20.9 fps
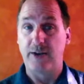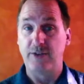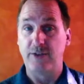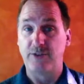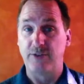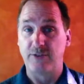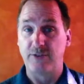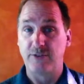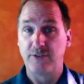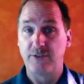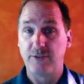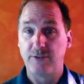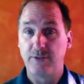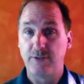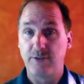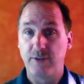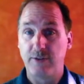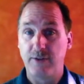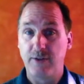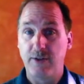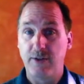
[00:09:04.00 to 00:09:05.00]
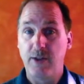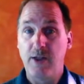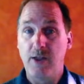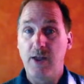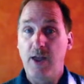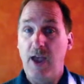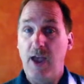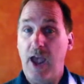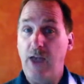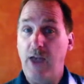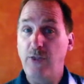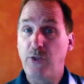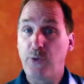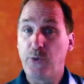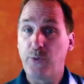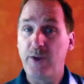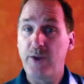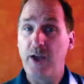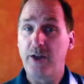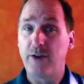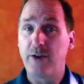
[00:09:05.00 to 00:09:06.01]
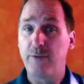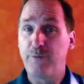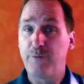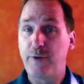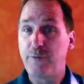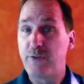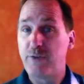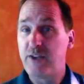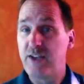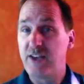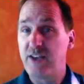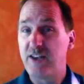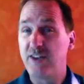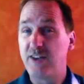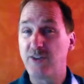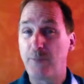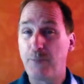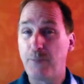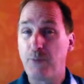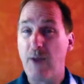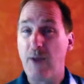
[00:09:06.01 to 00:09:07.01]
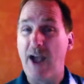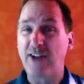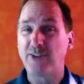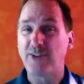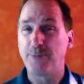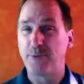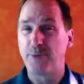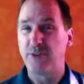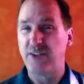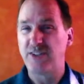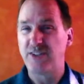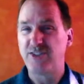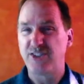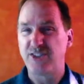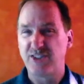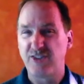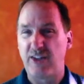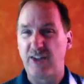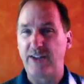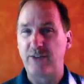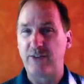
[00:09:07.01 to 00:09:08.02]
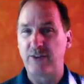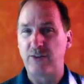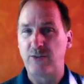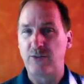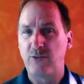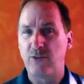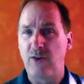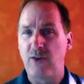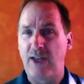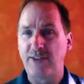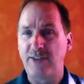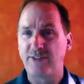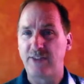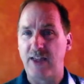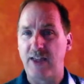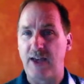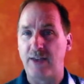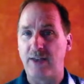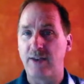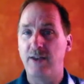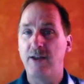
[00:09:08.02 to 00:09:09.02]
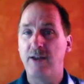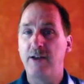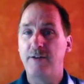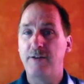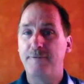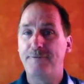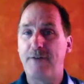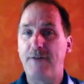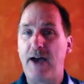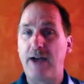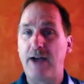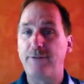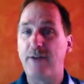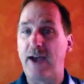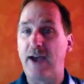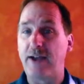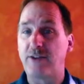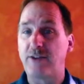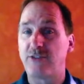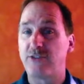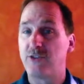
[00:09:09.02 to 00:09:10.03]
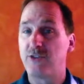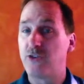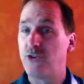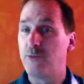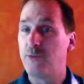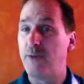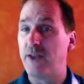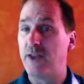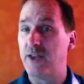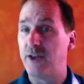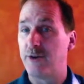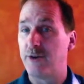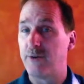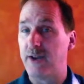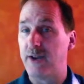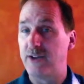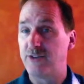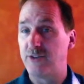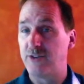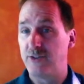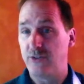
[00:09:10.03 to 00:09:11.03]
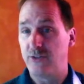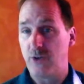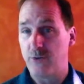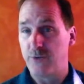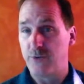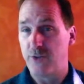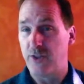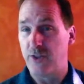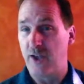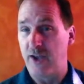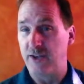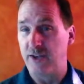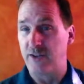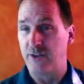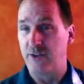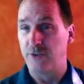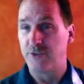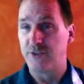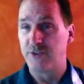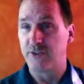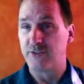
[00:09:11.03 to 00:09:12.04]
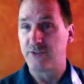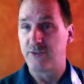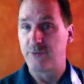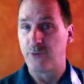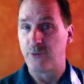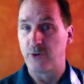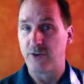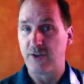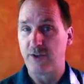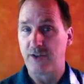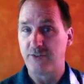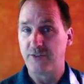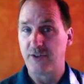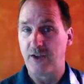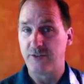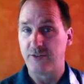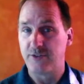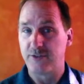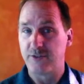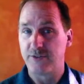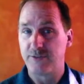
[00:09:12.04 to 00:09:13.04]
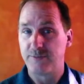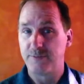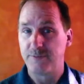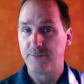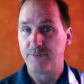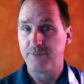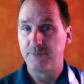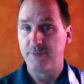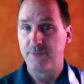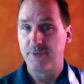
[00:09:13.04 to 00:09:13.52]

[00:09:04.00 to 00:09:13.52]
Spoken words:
iterations. And 315 is approximately, just slightly less than, 5x too many iterations over the ideal 64 test cases.